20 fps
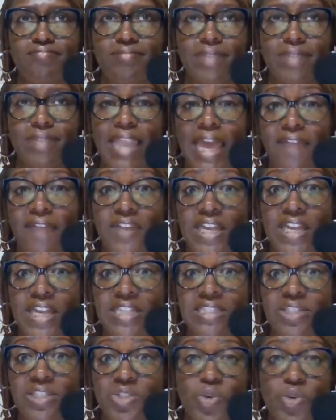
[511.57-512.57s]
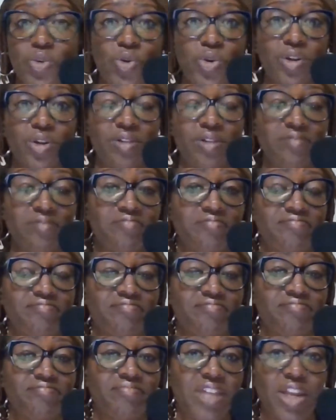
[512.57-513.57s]
life lessons or,
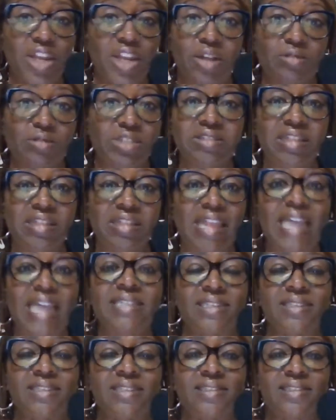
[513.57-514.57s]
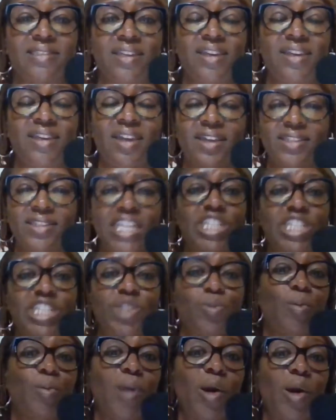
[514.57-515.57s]
just lessons.
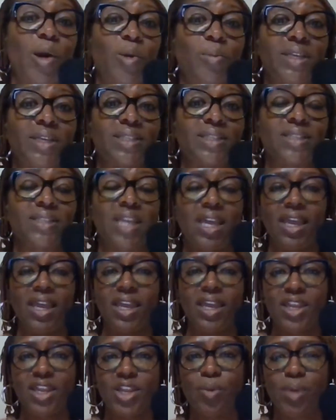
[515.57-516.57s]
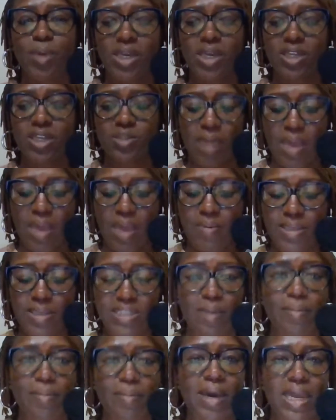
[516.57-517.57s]
Teachable moments, because maybe
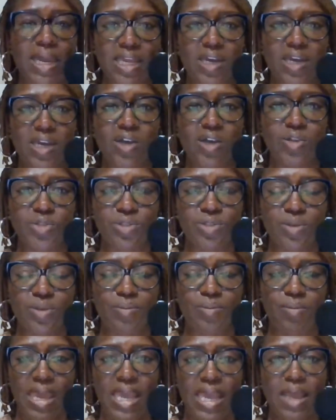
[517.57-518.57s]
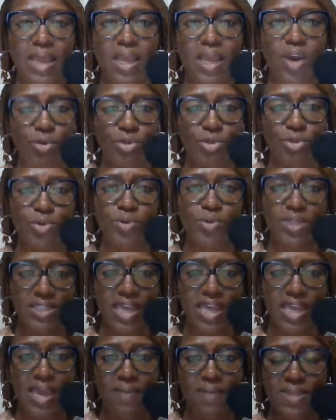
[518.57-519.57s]
somebody else may go through the
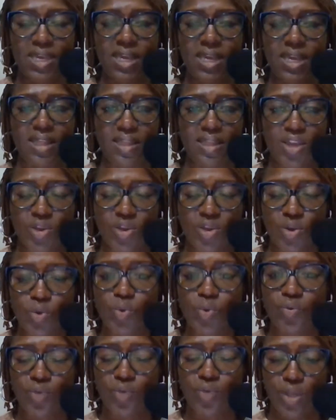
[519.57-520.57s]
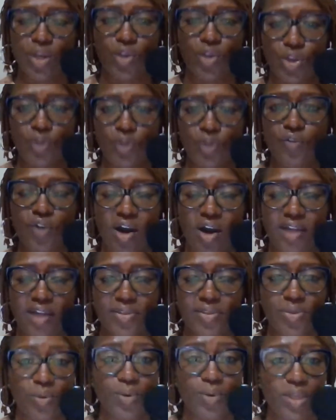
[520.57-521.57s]
same thing that you've
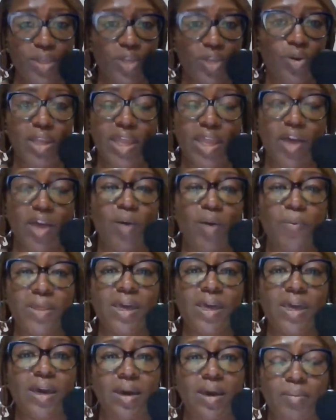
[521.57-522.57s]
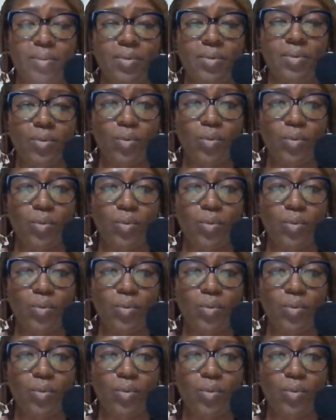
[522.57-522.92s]
gone through, and you can help them,